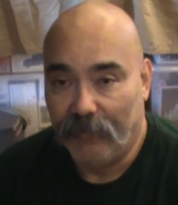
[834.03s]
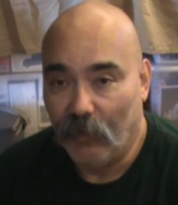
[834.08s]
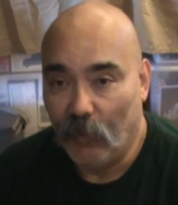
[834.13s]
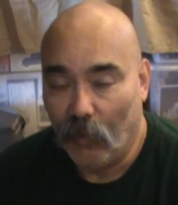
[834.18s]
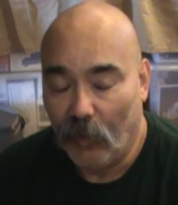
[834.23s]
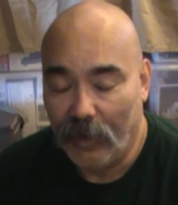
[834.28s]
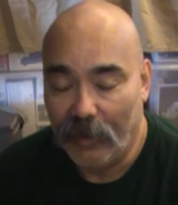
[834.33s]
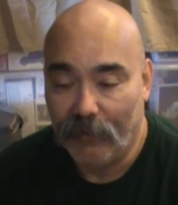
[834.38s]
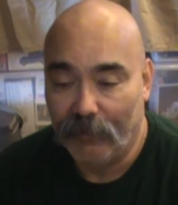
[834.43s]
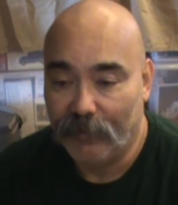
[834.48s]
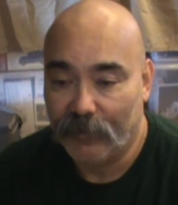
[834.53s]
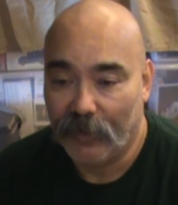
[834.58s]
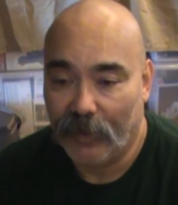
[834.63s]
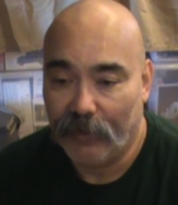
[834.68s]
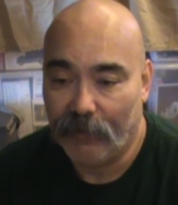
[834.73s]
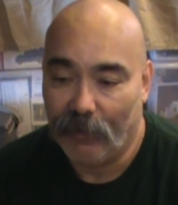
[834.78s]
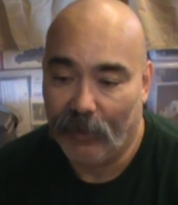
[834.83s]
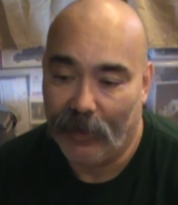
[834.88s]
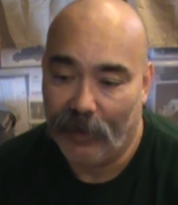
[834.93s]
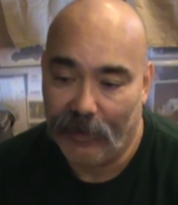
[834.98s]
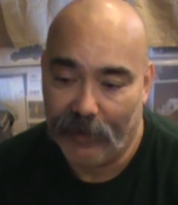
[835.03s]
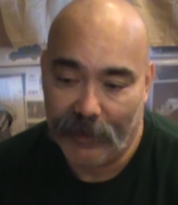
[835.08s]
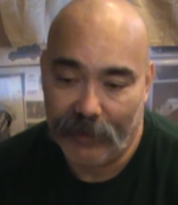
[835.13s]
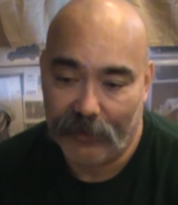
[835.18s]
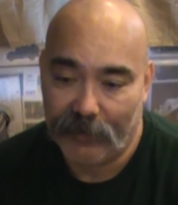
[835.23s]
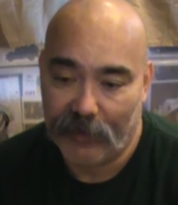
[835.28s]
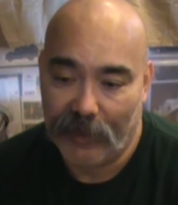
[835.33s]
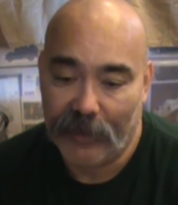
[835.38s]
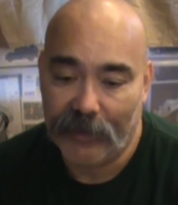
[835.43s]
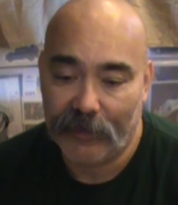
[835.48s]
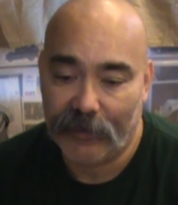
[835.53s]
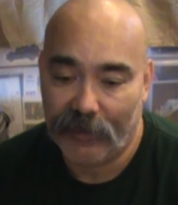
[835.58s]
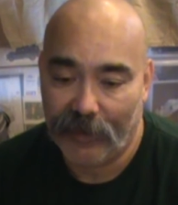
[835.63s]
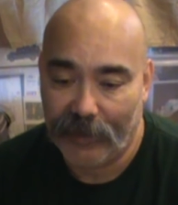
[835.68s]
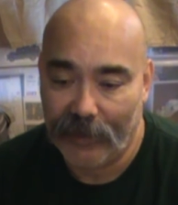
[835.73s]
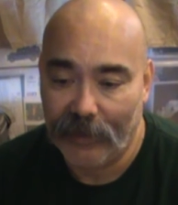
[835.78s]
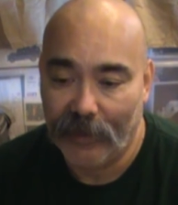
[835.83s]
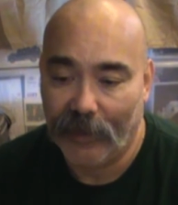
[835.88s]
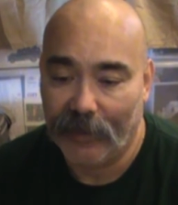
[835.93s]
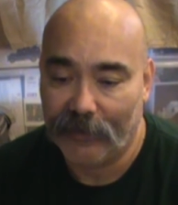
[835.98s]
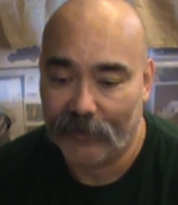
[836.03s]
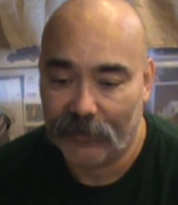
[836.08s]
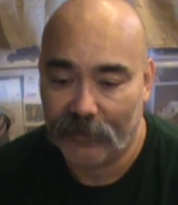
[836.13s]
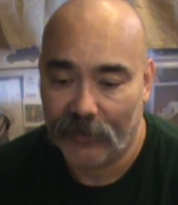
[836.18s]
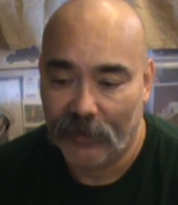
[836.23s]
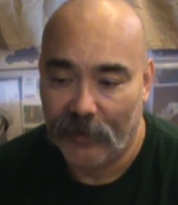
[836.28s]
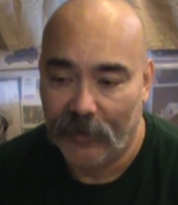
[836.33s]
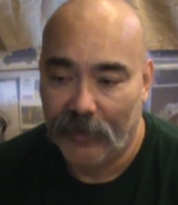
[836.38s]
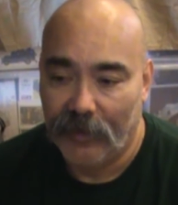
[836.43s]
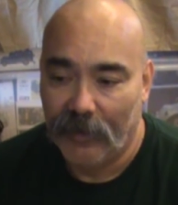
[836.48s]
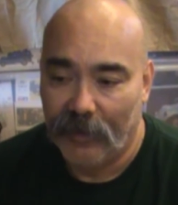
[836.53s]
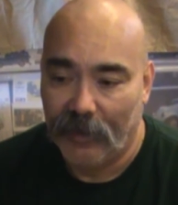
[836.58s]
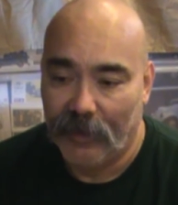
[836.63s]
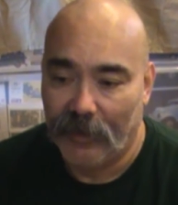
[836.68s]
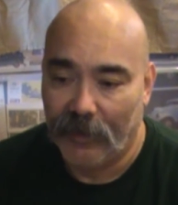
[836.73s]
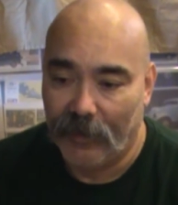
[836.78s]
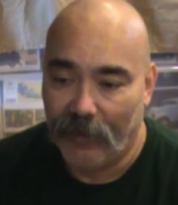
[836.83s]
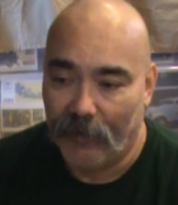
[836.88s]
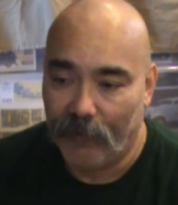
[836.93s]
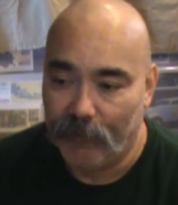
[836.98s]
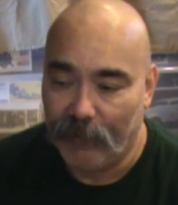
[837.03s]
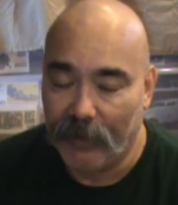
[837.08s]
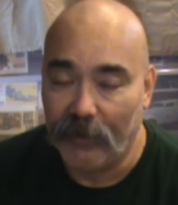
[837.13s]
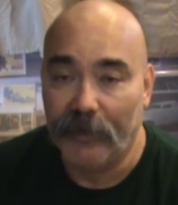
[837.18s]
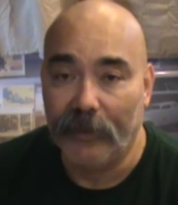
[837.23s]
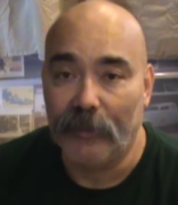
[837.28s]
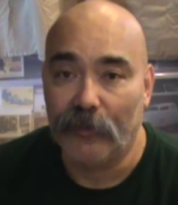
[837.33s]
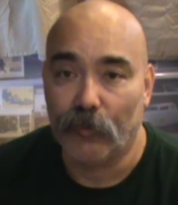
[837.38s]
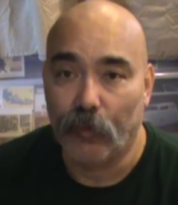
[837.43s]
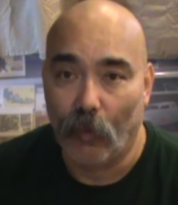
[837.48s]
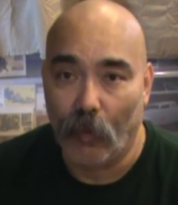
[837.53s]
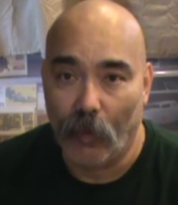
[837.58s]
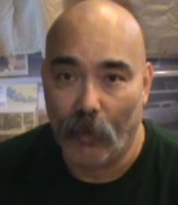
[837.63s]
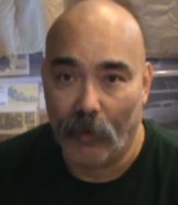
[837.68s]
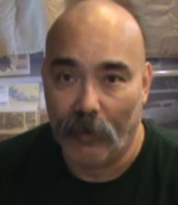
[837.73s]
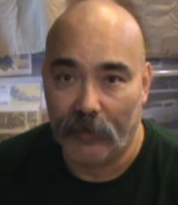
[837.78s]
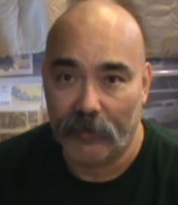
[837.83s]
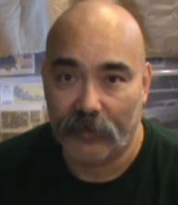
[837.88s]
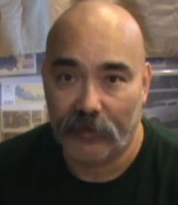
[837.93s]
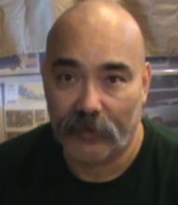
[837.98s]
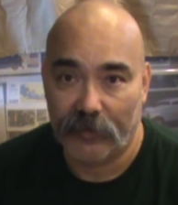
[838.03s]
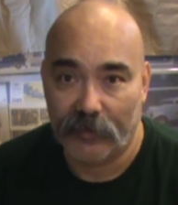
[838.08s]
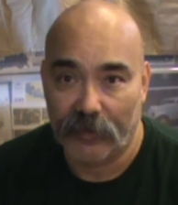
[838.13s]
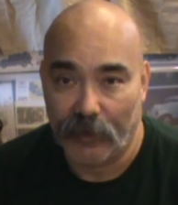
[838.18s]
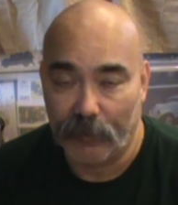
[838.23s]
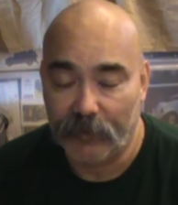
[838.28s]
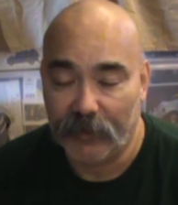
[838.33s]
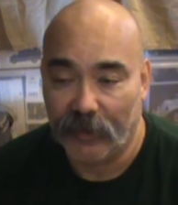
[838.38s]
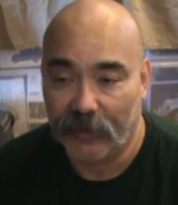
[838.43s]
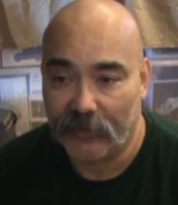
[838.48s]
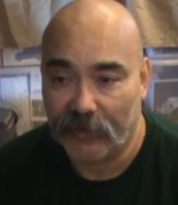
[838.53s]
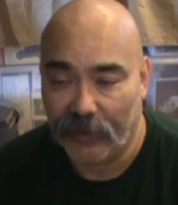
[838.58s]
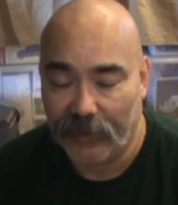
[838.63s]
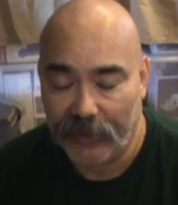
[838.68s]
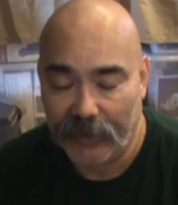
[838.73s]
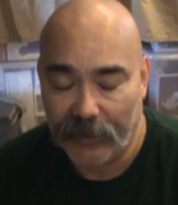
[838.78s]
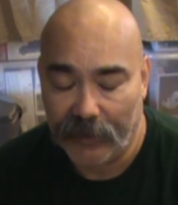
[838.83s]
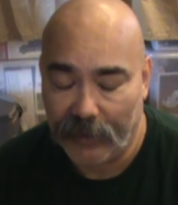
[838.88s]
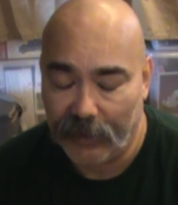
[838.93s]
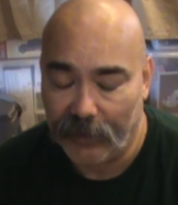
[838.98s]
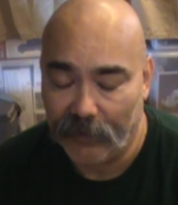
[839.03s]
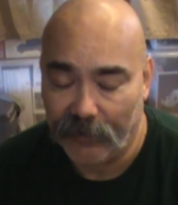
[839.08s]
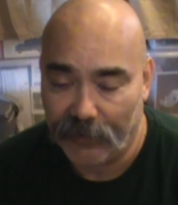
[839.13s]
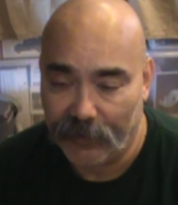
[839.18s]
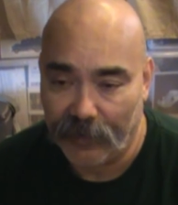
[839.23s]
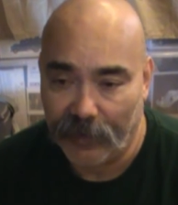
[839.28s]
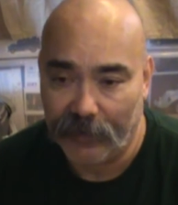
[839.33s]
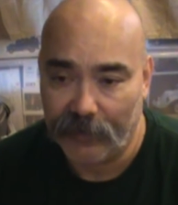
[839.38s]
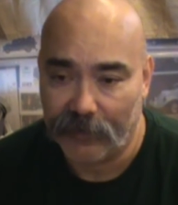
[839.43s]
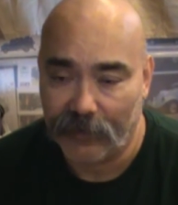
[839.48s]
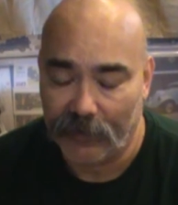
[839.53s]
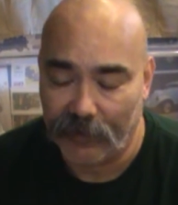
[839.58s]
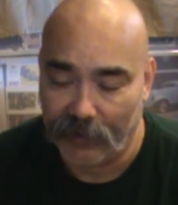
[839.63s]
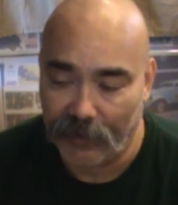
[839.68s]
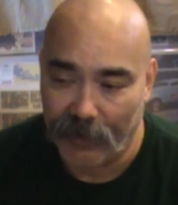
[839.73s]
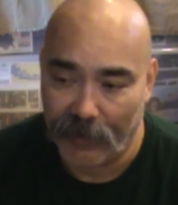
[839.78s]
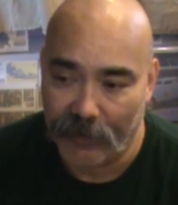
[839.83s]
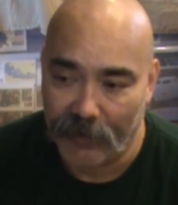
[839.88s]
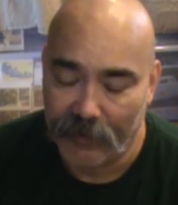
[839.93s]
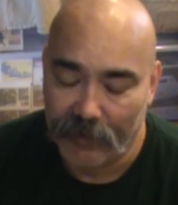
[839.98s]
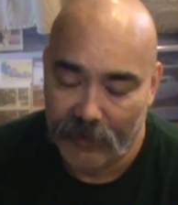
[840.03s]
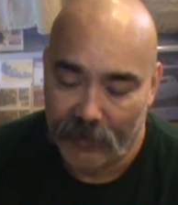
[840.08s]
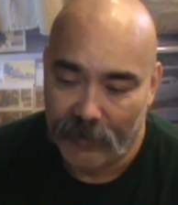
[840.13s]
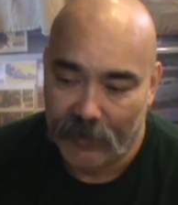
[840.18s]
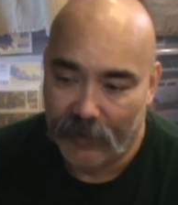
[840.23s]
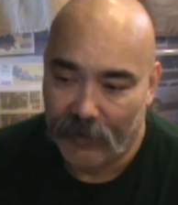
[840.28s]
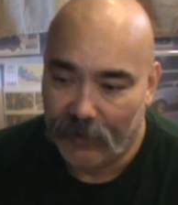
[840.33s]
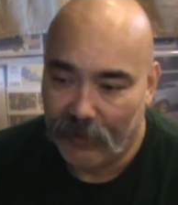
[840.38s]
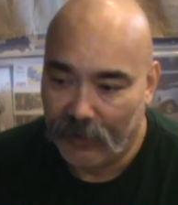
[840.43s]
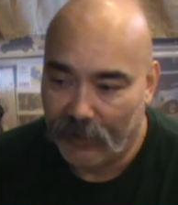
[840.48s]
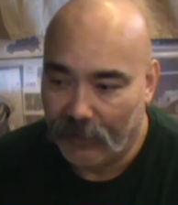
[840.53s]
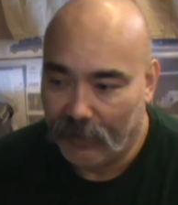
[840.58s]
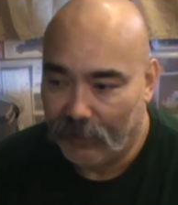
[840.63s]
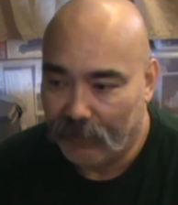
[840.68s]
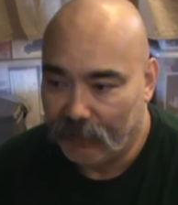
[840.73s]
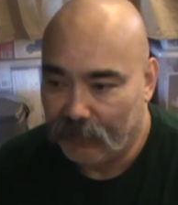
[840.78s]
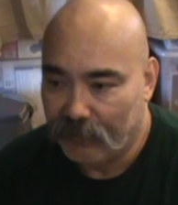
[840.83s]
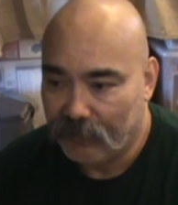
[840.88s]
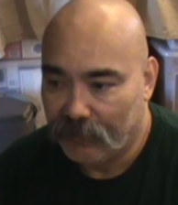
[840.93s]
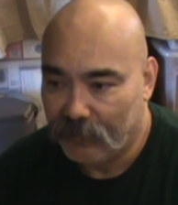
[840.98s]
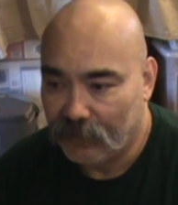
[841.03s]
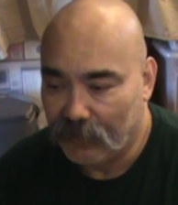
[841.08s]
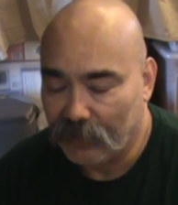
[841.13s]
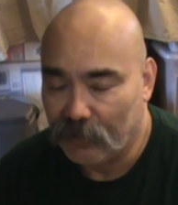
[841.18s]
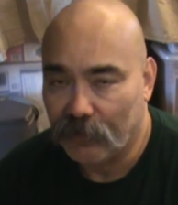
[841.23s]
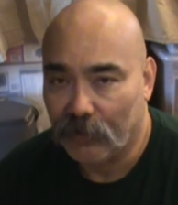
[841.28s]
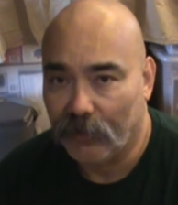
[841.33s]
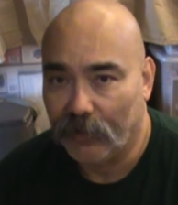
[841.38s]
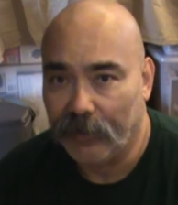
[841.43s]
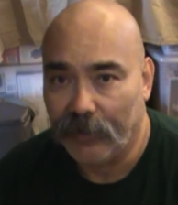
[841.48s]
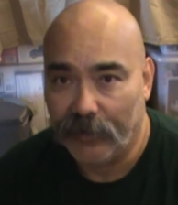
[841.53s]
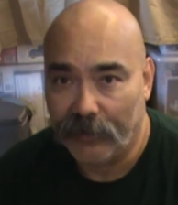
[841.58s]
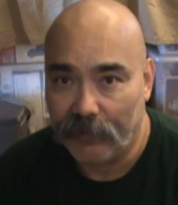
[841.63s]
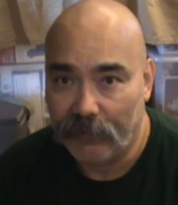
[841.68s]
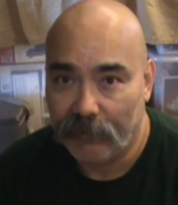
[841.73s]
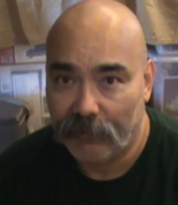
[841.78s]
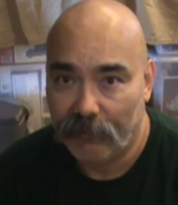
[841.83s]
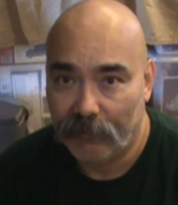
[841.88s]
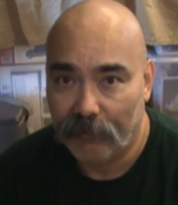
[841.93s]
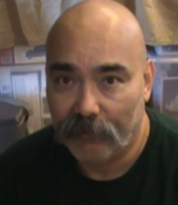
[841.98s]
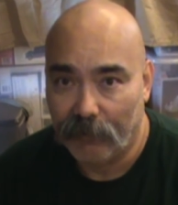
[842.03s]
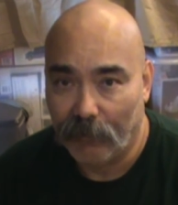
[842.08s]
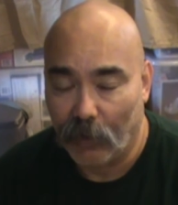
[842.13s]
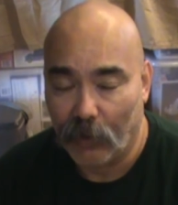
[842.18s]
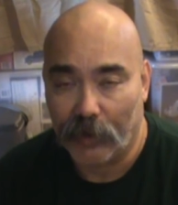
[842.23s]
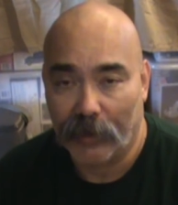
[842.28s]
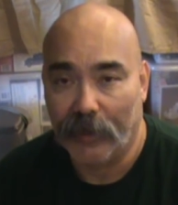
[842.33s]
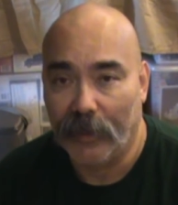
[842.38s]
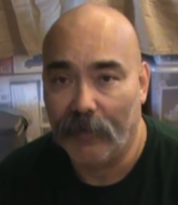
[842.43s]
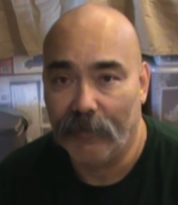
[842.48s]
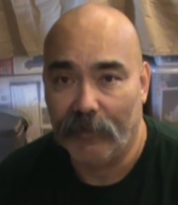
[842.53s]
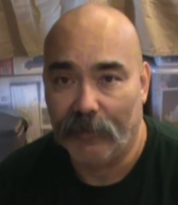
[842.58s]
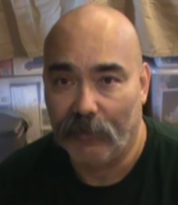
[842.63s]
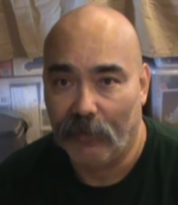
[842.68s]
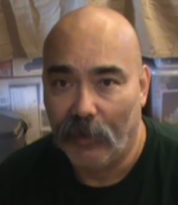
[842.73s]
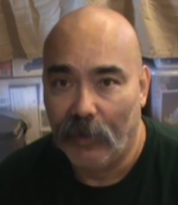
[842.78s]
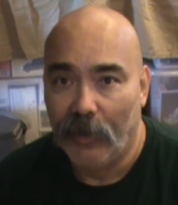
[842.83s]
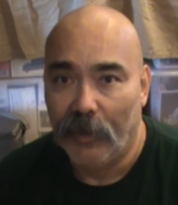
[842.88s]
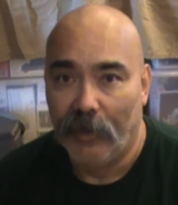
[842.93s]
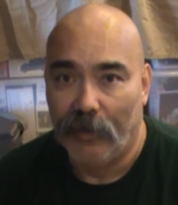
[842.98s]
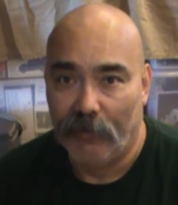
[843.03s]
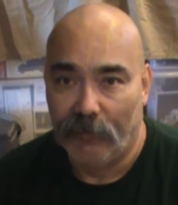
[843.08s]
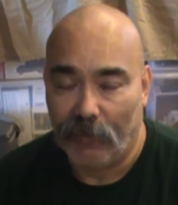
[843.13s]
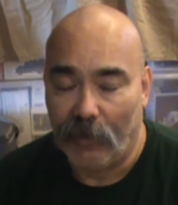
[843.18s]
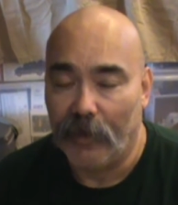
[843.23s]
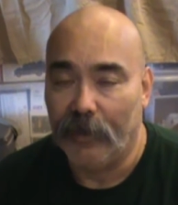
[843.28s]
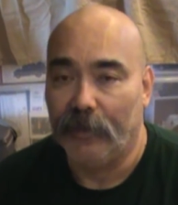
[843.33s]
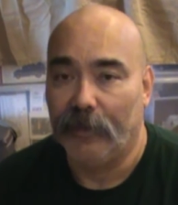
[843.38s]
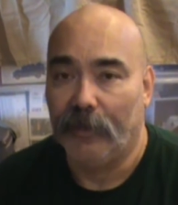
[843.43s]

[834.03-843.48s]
one of them said, well, he likes Middle East war subjects, and he didn't think the Centurion Mark 11 fought in